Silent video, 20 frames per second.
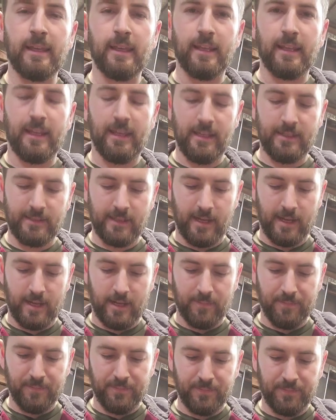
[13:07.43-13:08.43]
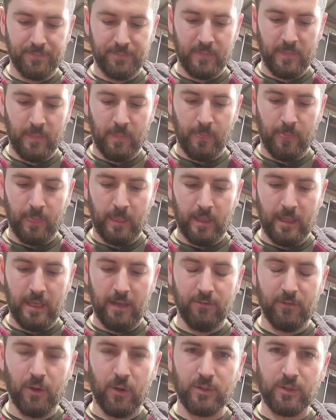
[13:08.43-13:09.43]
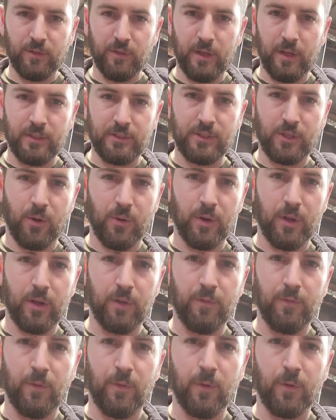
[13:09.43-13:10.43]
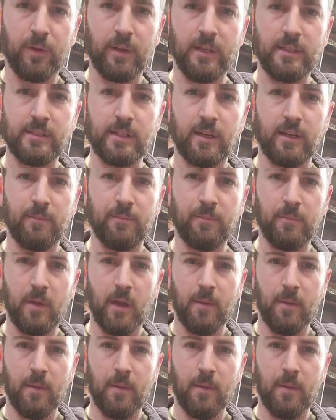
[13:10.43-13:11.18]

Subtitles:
and he's even though it's going on a Ford, he's a